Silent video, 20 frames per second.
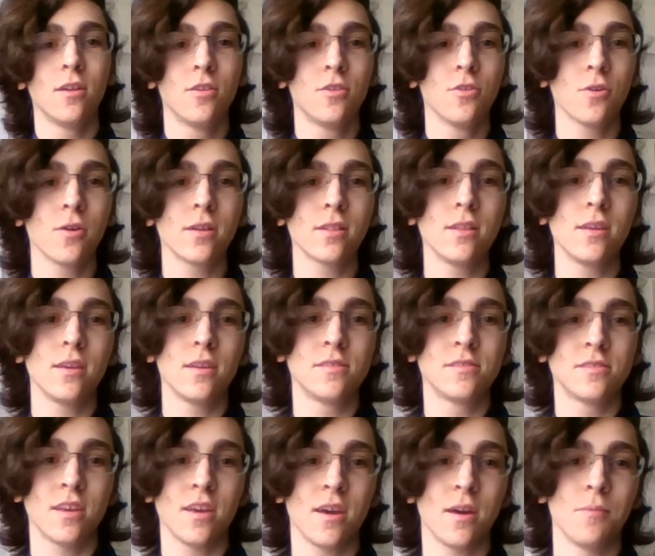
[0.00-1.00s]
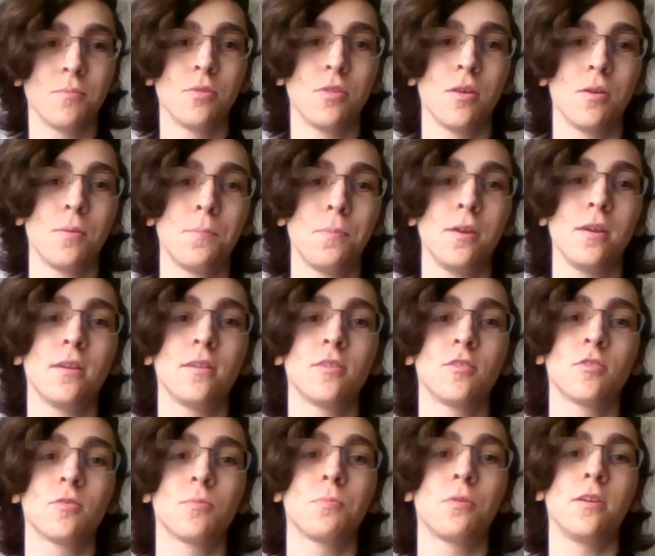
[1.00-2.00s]
During the exam, the
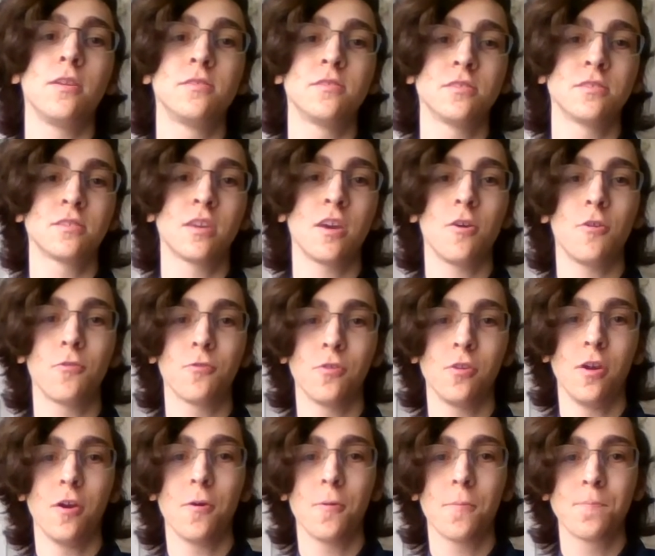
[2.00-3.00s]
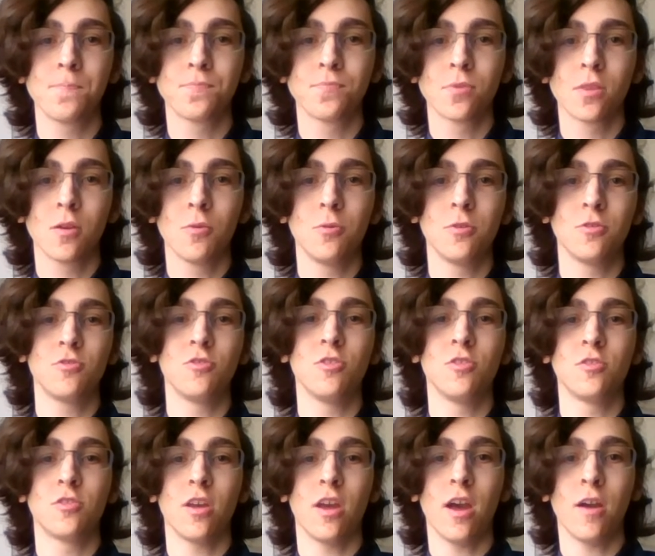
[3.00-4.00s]
pianist plays a scale for you, which
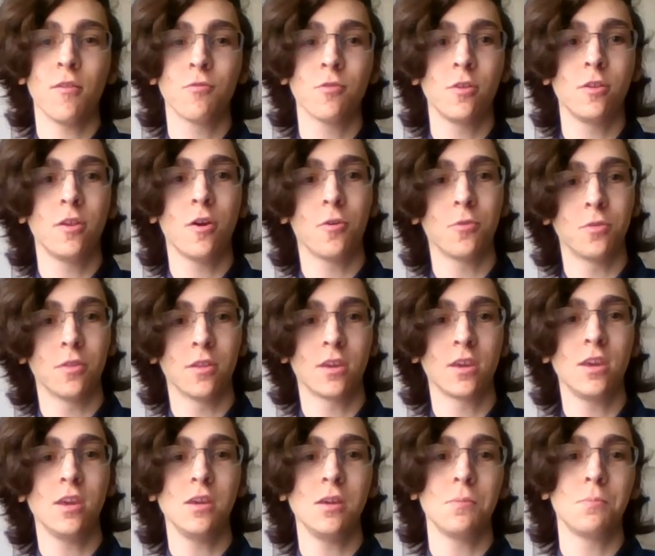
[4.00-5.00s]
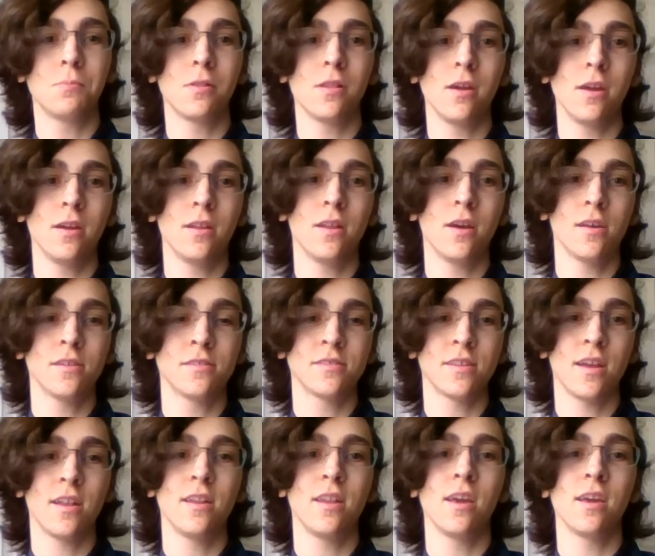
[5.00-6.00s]
is every note in the key played
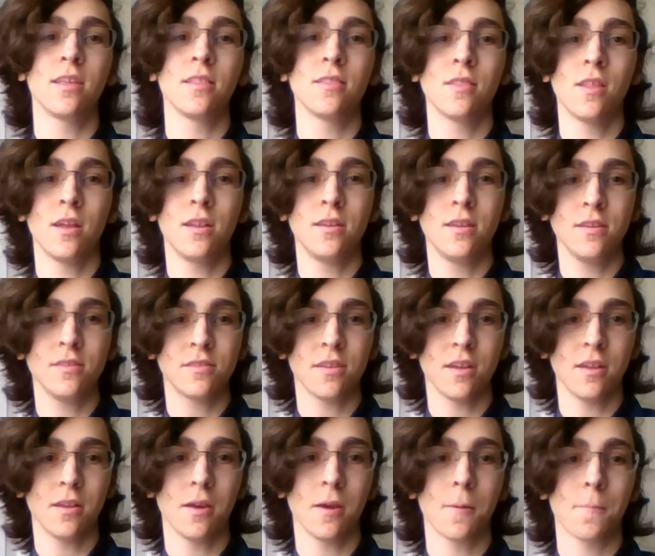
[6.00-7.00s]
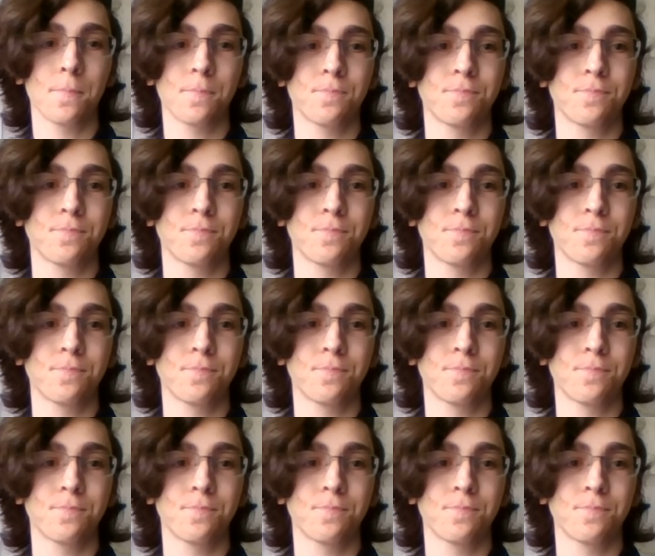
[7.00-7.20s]
ascending, then descending.